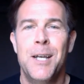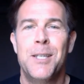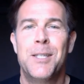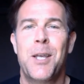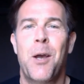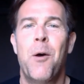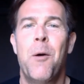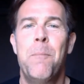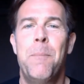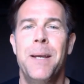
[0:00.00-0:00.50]

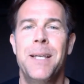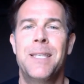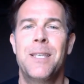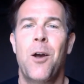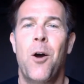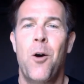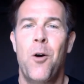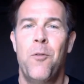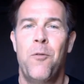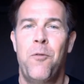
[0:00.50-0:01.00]
So a bit
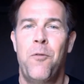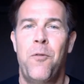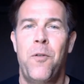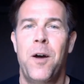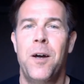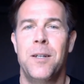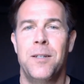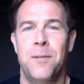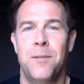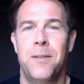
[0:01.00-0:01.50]
of
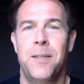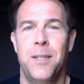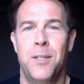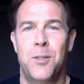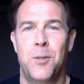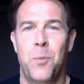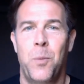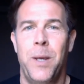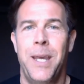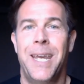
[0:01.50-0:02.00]
fun
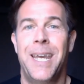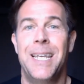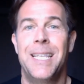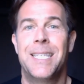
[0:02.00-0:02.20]
this week.